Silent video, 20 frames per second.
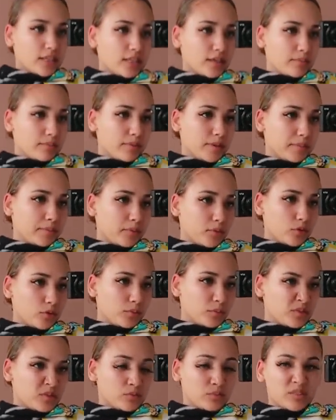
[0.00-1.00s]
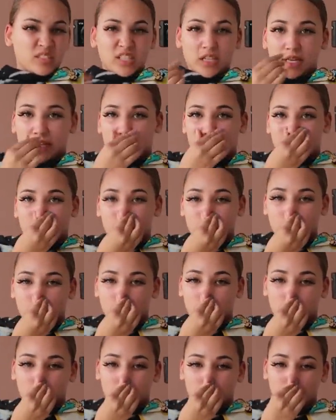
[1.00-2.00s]
the big boobs was like, it was
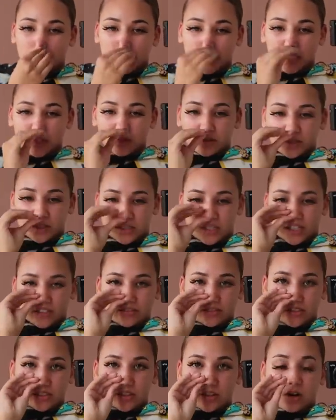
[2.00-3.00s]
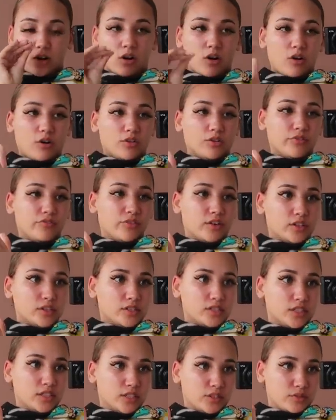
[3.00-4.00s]
so big. So it just like was all oh, the
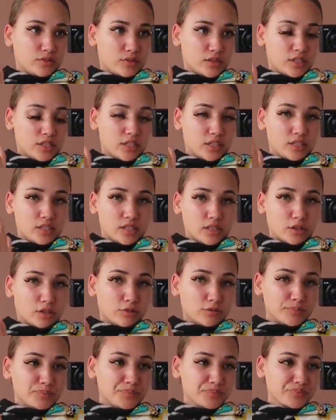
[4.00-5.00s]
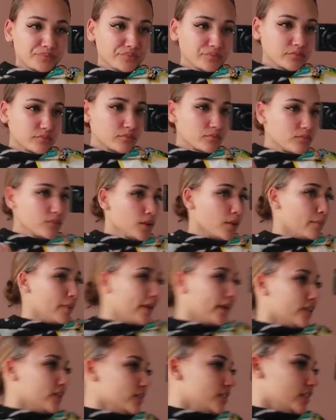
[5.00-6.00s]
first thing you see. So
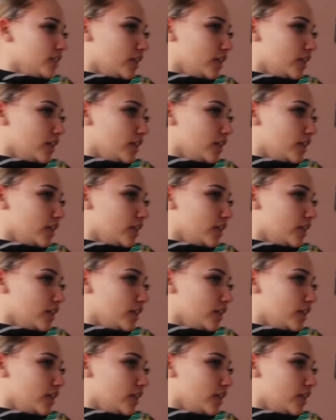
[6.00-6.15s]
my hair is